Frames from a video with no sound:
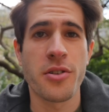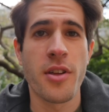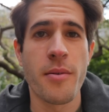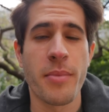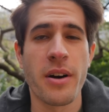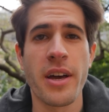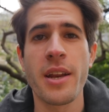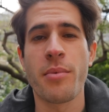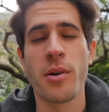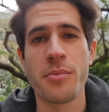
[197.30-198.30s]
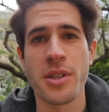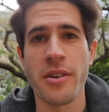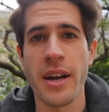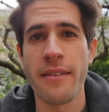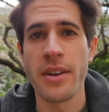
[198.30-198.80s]
to them about any problems that
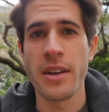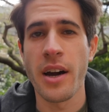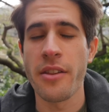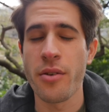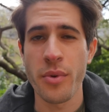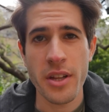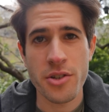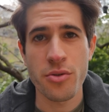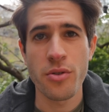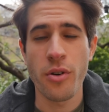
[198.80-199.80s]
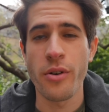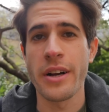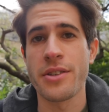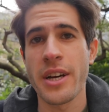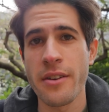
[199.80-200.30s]
you're having either within school or
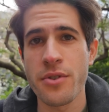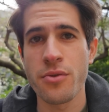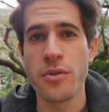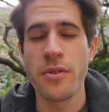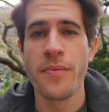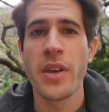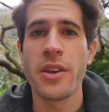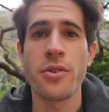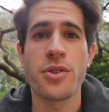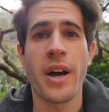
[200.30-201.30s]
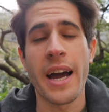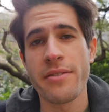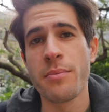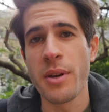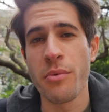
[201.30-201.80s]
outside of school. You also have
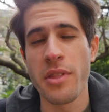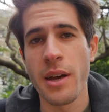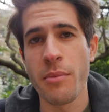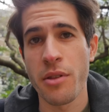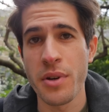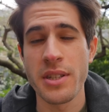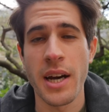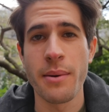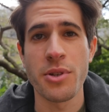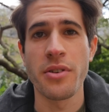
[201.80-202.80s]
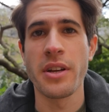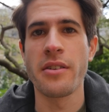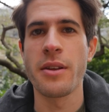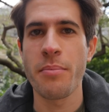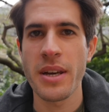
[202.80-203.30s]
to meet with them three times on a
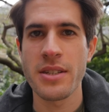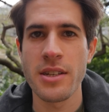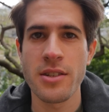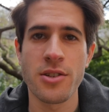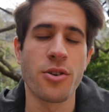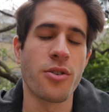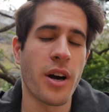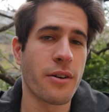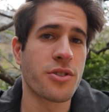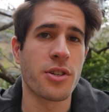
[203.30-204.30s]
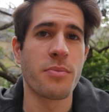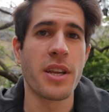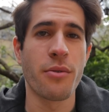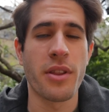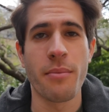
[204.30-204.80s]
yearly basis. So I was just
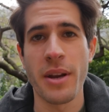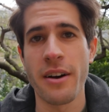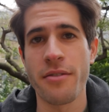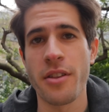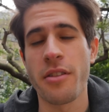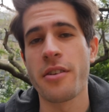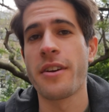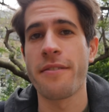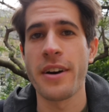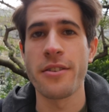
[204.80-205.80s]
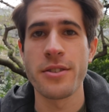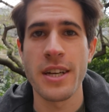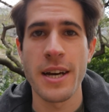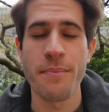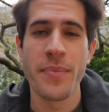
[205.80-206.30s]
meeting with him now for the third and final
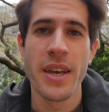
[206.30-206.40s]
time,